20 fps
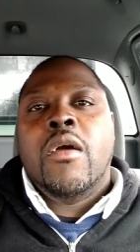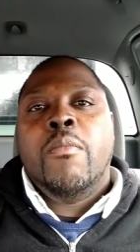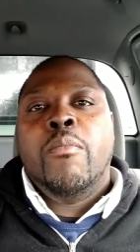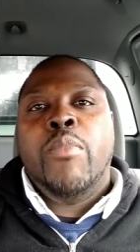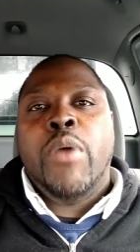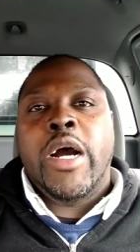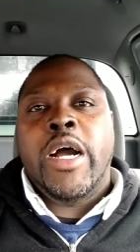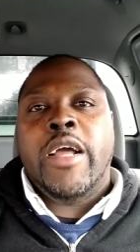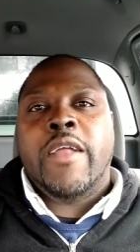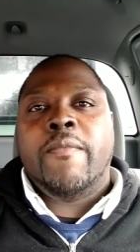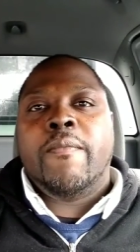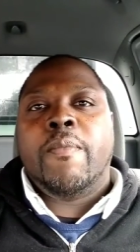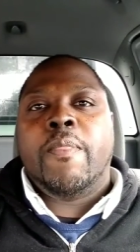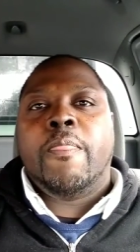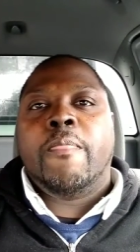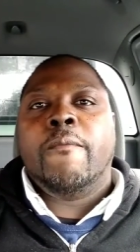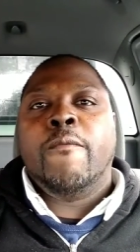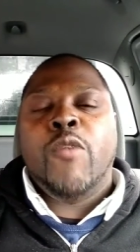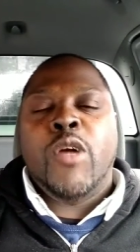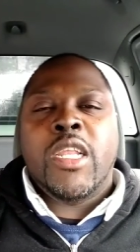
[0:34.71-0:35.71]
But
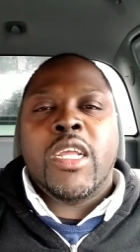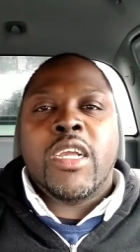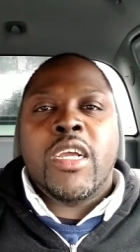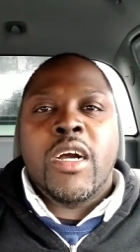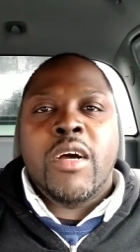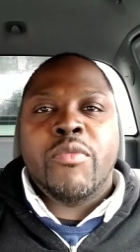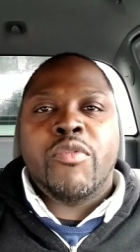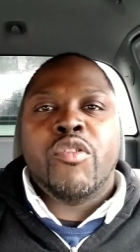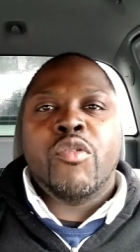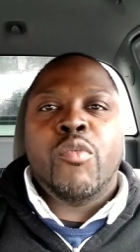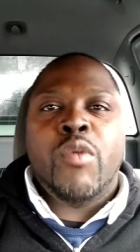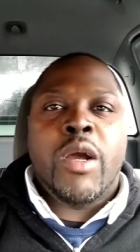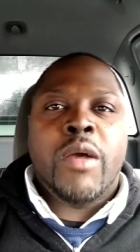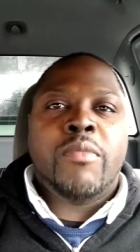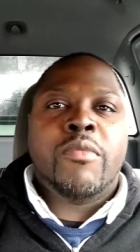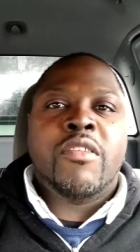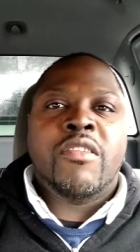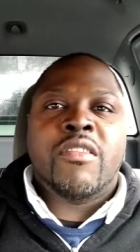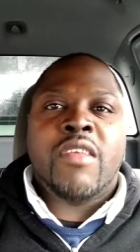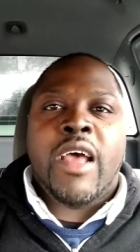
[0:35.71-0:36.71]
when it comes to
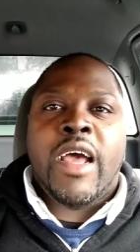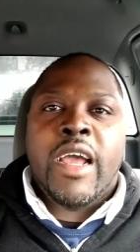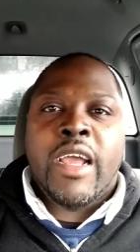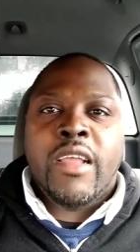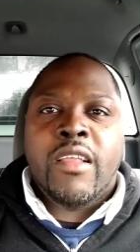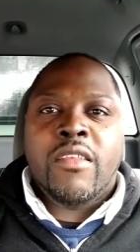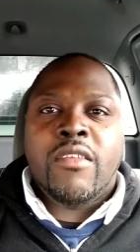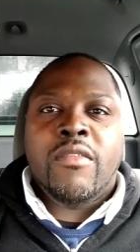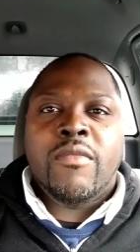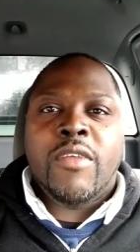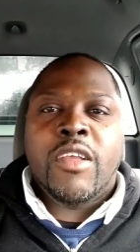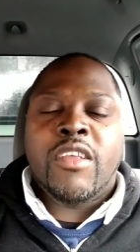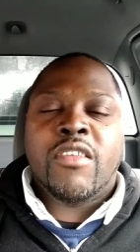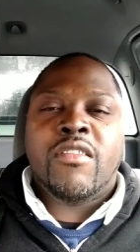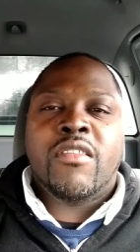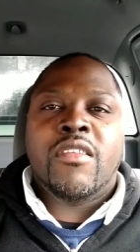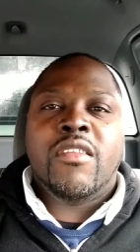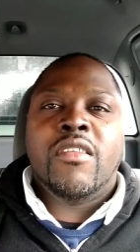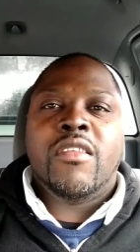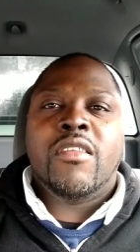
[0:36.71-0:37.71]
web design,
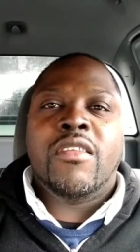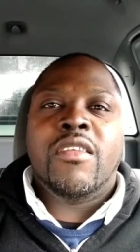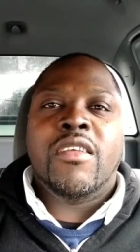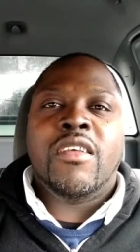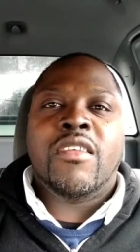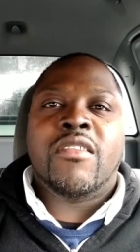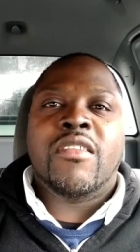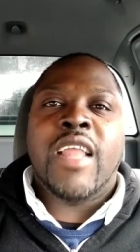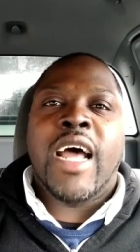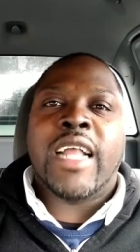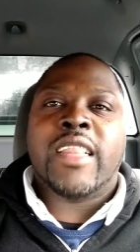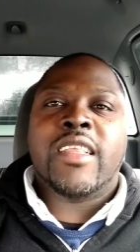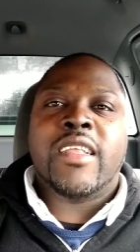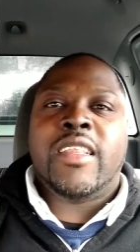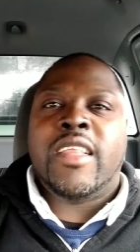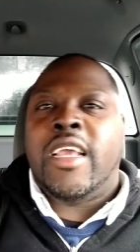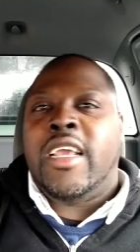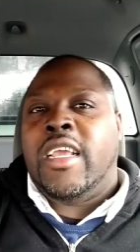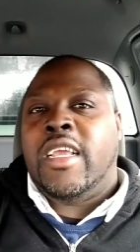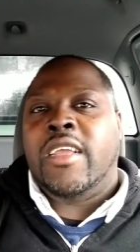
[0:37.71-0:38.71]
it's not that
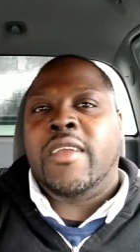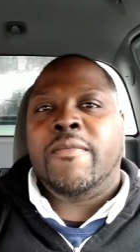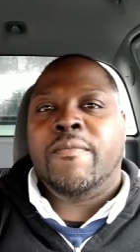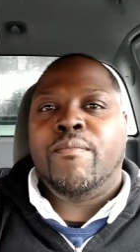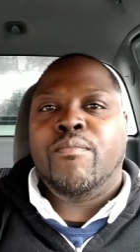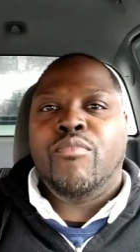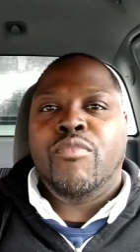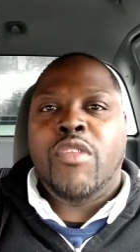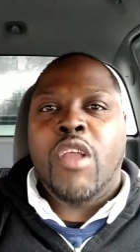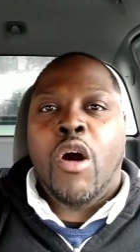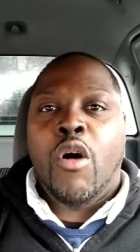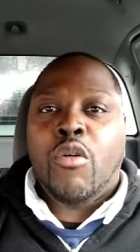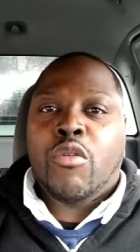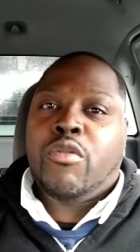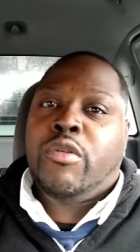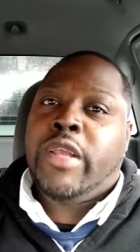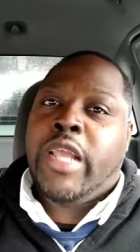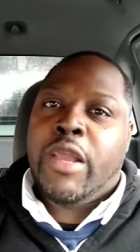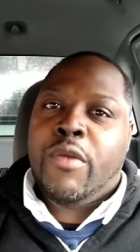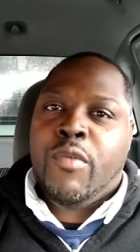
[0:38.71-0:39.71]
they don't
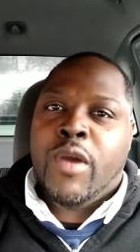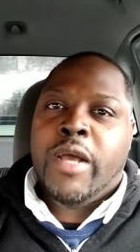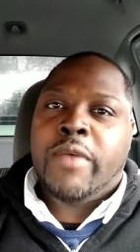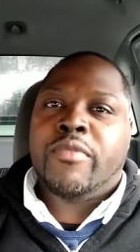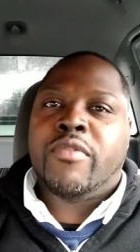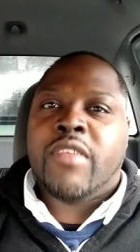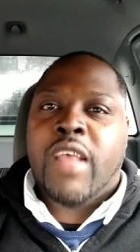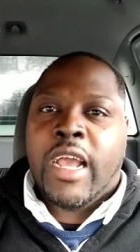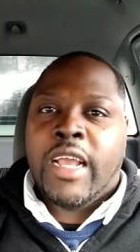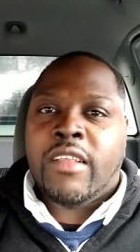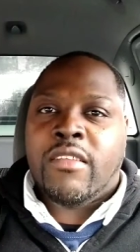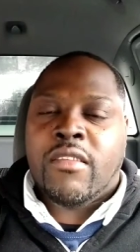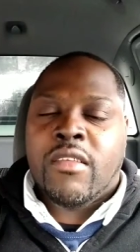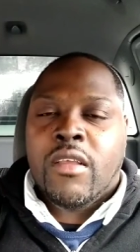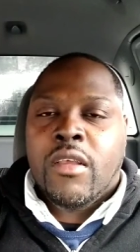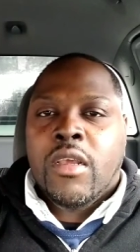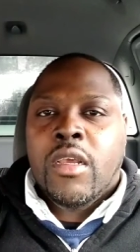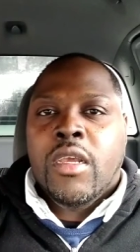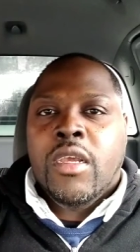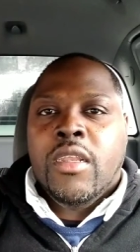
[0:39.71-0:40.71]
create websites.
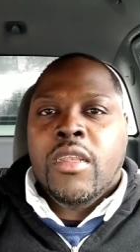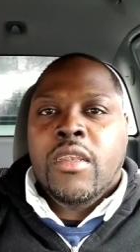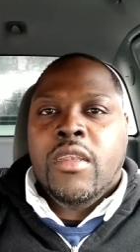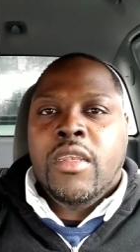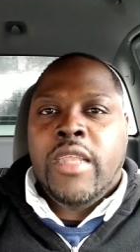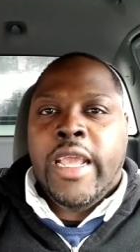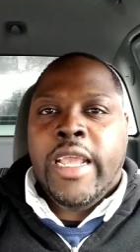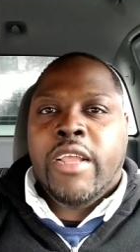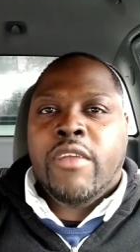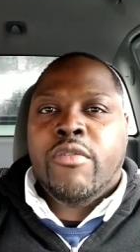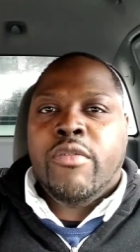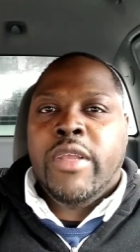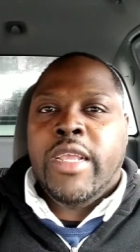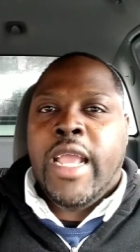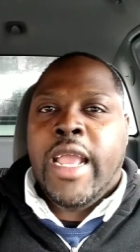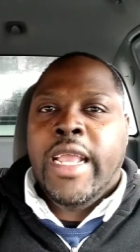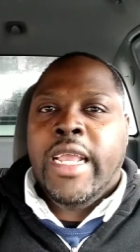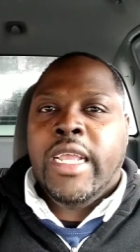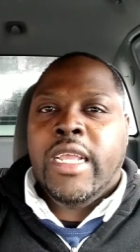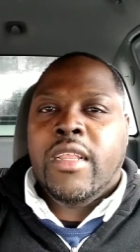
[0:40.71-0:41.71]
They
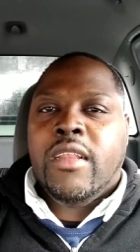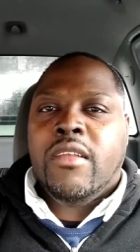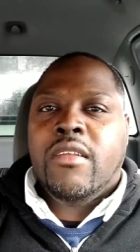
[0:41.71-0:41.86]
create